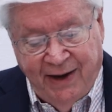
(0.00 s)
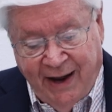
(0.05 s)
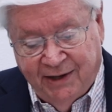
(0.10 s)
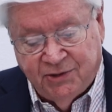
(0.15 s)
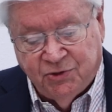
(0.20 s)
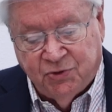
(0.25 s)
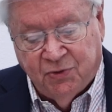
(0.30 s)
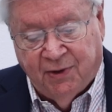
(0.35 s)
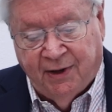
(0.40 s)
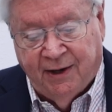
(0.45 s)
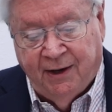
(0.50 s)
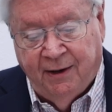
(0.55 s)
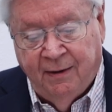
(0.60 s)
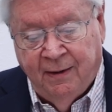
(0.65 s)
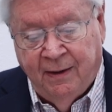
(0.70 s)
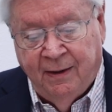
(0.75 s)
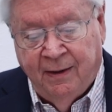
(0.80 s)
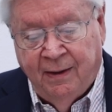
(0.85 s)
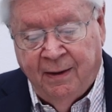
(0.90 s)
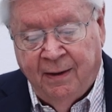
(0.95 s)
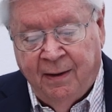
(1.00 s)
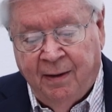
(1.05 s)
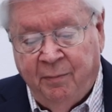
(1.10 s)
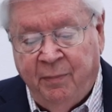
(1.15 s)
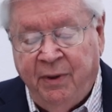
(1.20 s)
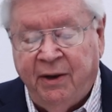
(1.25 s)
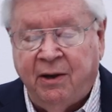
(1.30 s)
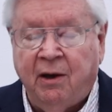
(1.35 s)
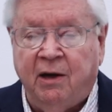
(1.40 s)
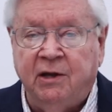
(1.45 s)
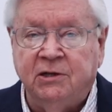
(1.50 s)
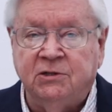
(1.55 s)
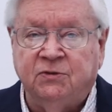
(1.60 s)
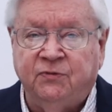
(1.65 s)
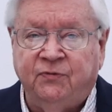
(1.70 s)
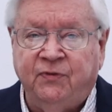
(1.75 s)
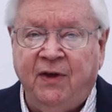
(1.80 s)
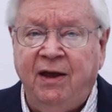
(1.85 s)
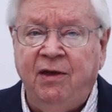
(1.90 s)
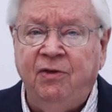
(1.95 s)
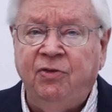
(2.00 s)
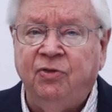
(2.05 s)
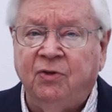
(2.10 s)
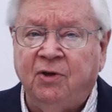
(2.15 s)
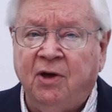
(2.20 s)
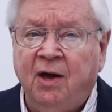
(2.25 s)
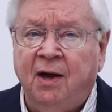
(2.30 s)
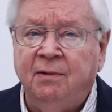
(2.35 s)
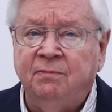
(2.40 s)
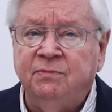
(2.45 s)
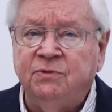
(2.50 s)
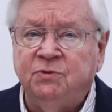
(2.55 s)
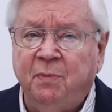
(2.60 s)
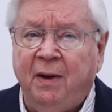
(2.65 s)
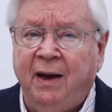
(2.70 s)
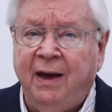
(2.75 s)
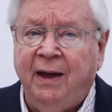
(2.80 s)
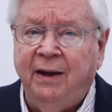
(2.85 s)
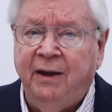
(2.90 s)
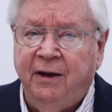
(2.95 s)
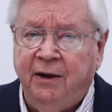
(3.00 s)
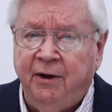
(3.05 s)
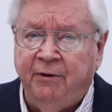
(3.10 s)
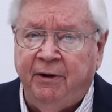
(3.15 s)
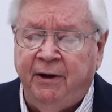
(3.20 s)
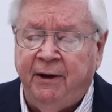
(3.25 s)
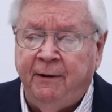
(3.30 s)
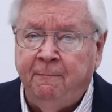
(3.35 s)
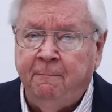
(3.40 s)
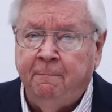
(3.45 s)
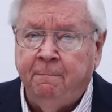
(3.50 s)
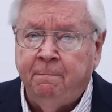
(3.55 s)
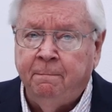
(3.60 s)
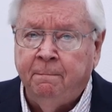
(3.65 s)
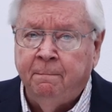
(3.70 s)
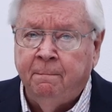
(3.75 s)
naturally, because faith comes by hearing,